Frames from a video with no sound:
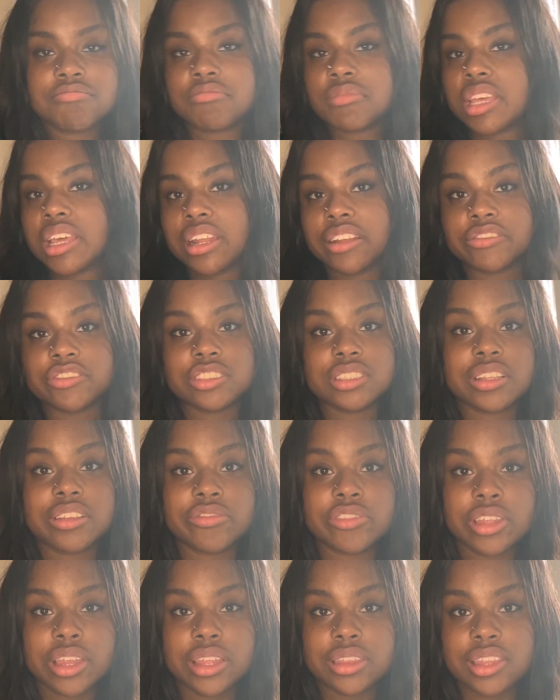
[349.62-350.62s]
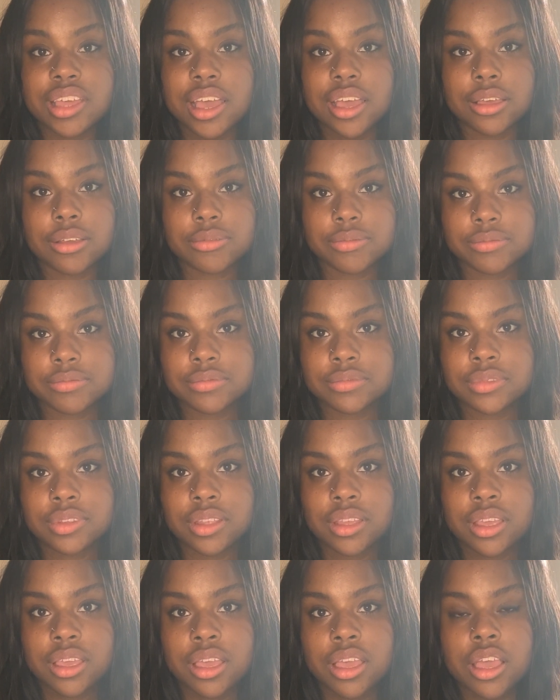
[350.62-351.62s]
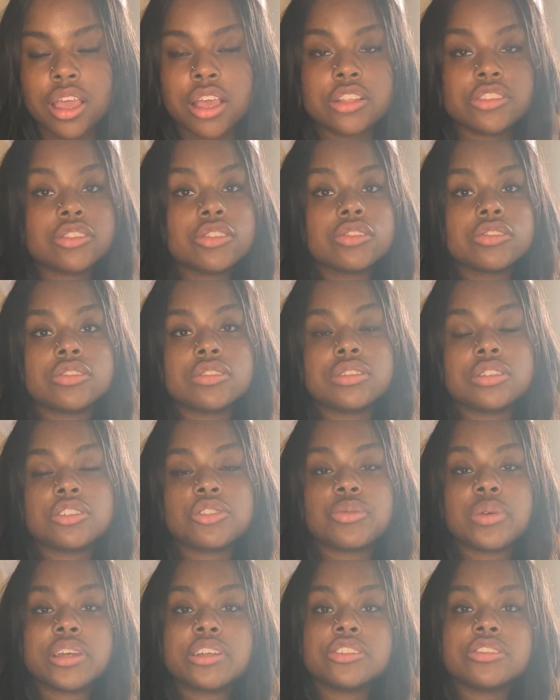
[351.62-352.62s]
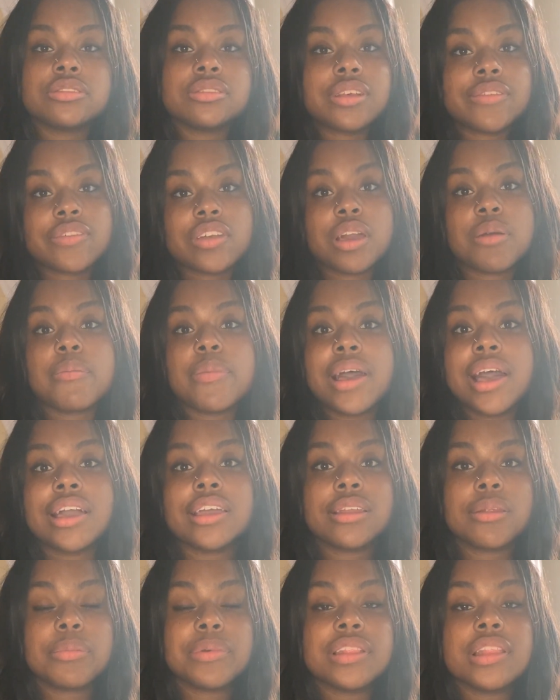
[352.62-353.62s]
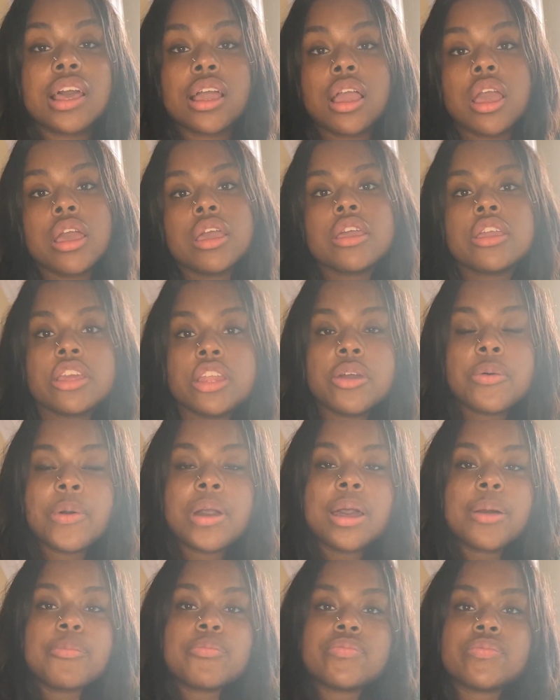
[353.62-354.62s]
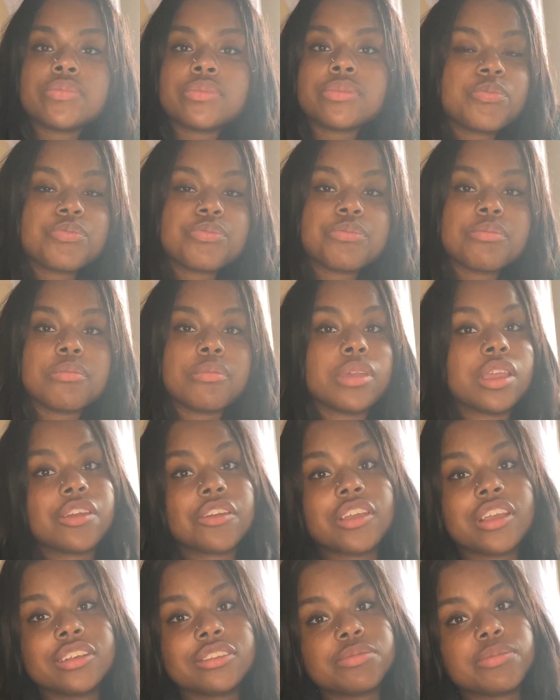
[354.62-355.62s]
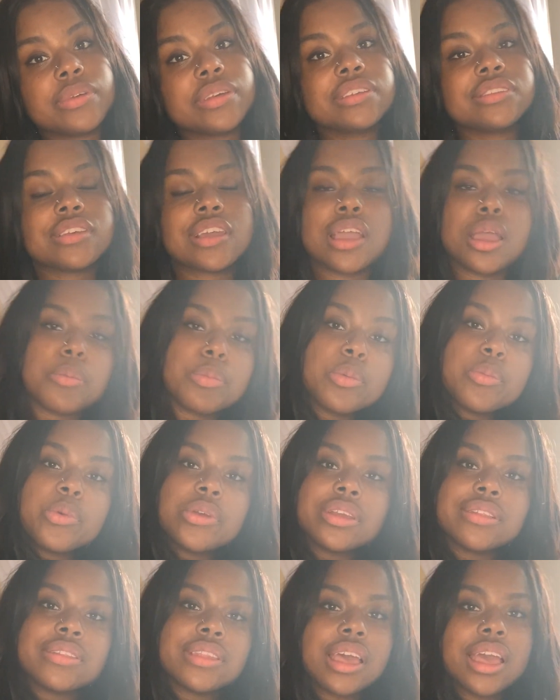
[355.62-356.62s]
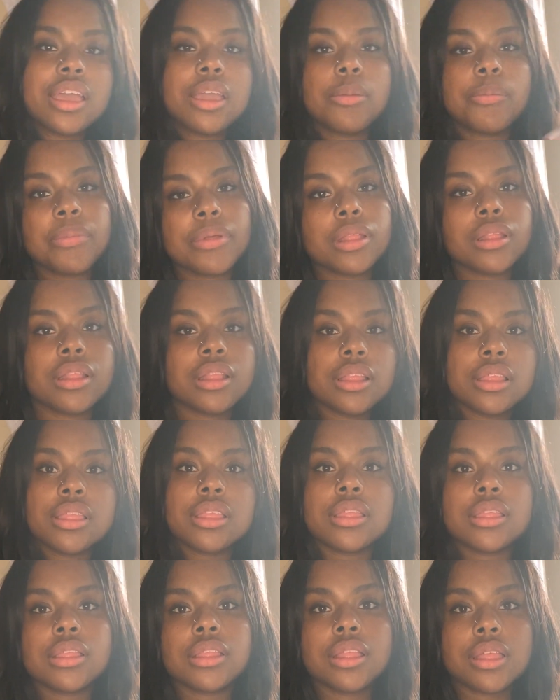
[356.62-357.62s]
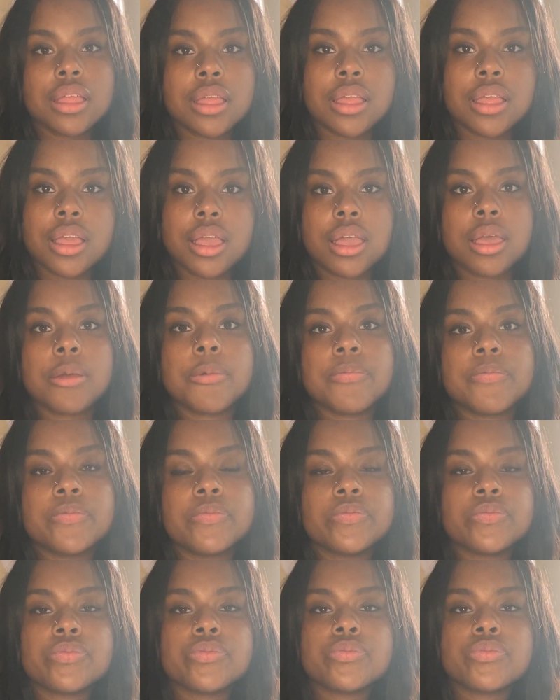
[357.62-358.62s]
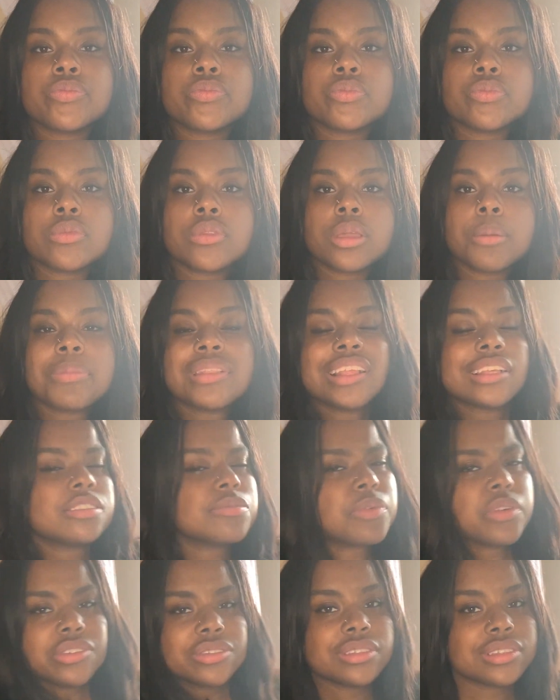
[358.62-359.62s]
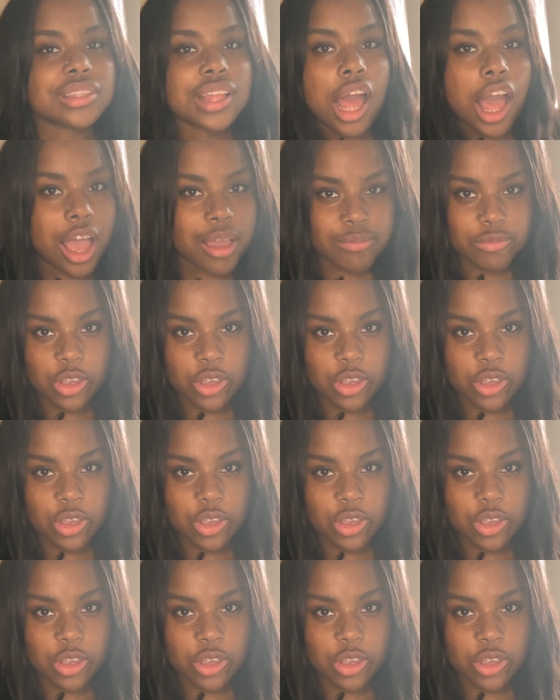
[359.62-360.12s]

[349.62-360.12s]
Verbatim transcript: And I've just left it at that. In certain situations, I've come back and I've been like, you know what? Merry Christmas, a happy birthday, blah, blah, blah, But that's the process that I'm